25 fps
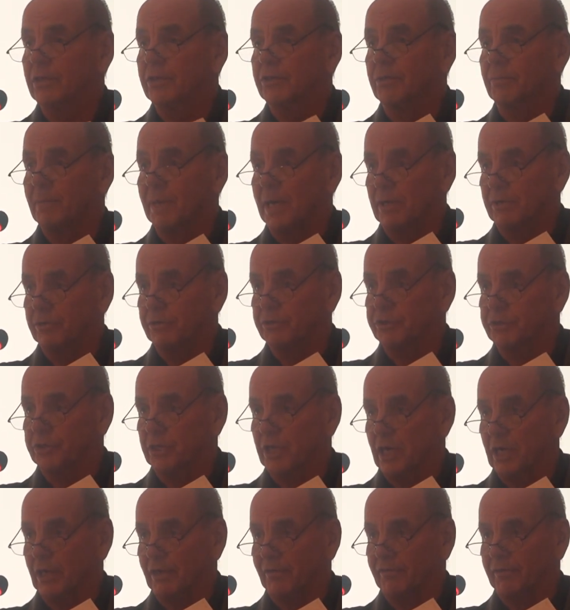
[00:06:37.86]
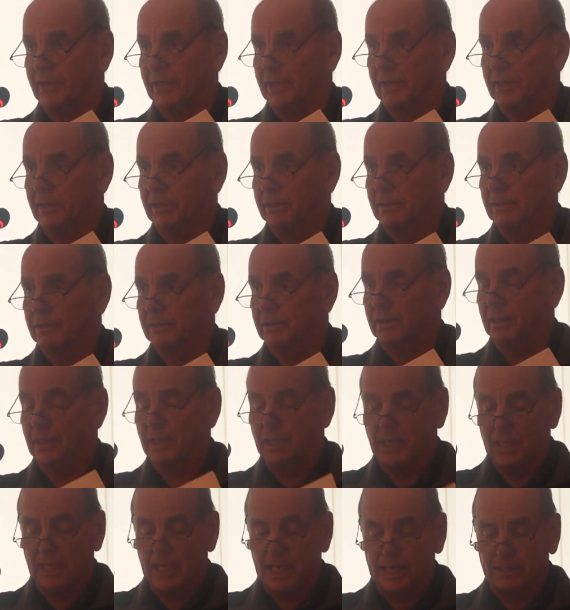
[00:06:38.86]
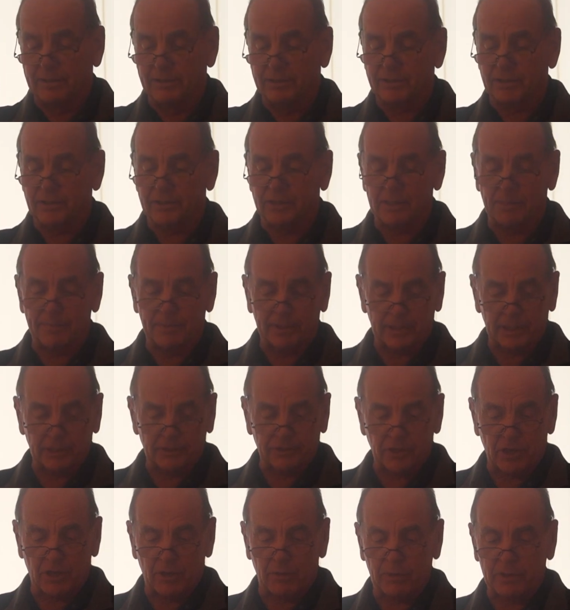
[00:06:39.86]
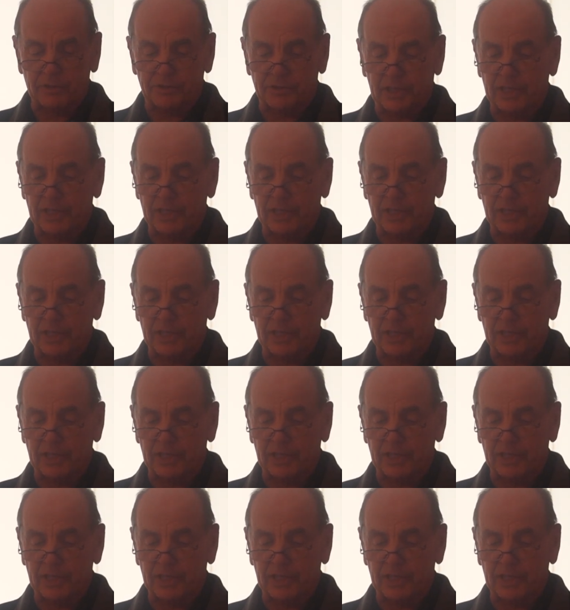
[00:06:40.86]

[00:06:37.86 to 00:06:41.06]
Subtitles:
to mountain geography. And this is something that's always